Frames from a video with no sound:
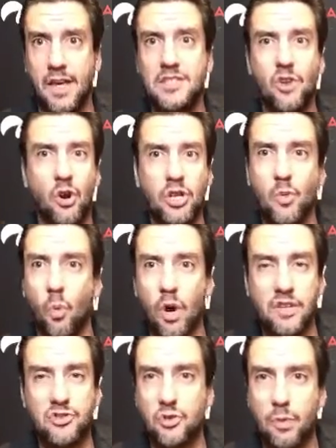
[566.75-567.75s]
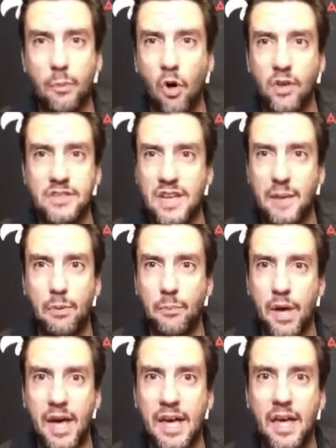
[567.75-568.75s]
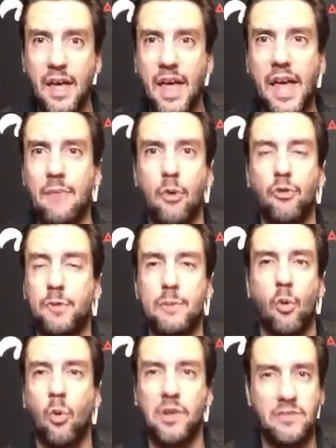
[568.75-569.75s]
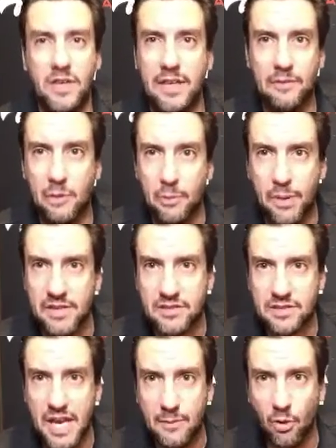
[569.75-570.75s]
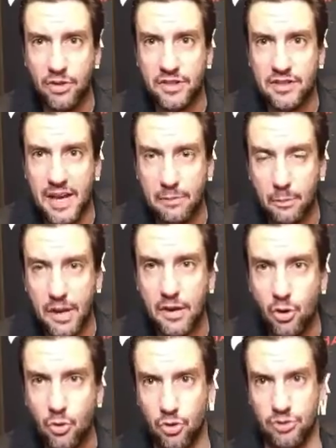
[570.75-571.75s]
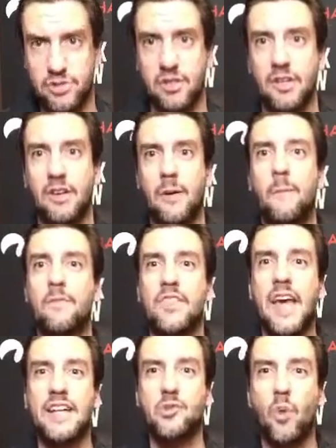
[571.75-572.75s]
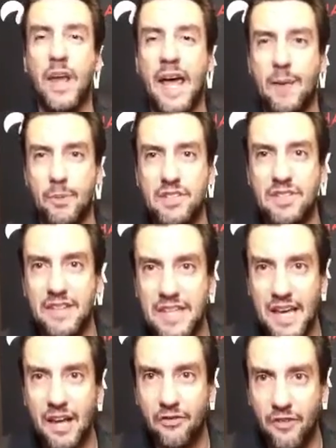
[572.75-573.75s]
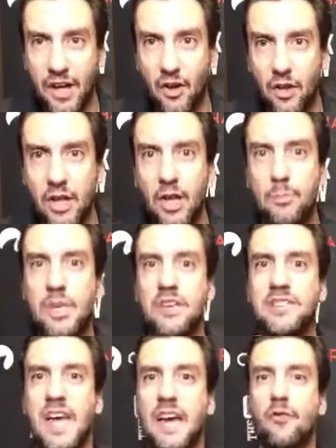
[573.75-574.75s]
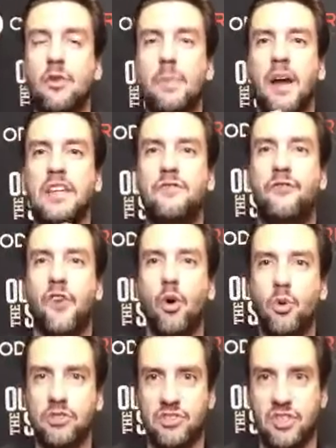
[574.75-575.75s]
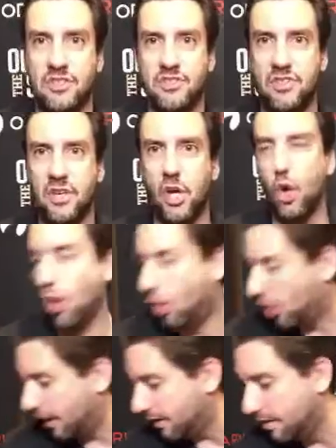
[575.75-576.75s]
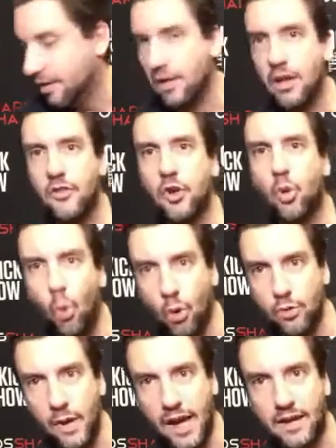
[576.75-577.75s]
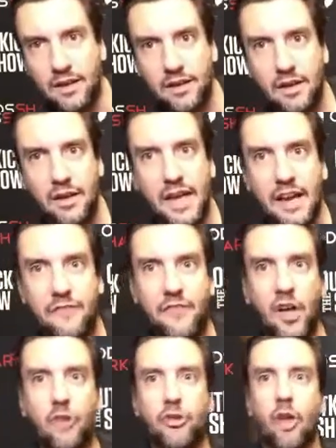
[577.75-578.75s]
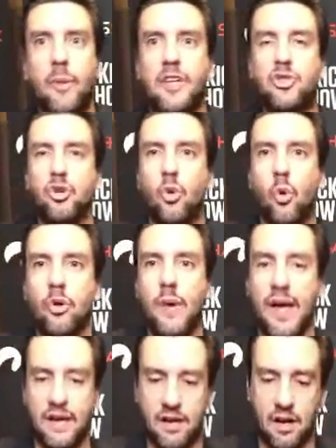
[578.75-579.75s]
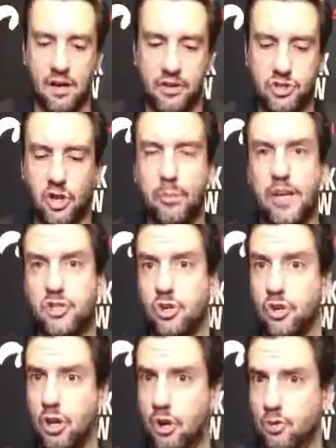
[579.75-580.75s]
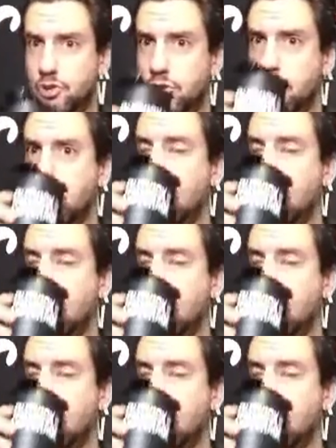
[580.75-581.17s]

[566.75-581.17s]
He's already won a Super Bowl in Tampa Bay, and most people won't even give him the best table at the Tampa Bay Hooters. That's what happens in the NFL because everybody focuses on the quarterback. NFL is all about your quarterback, college is all about your coach.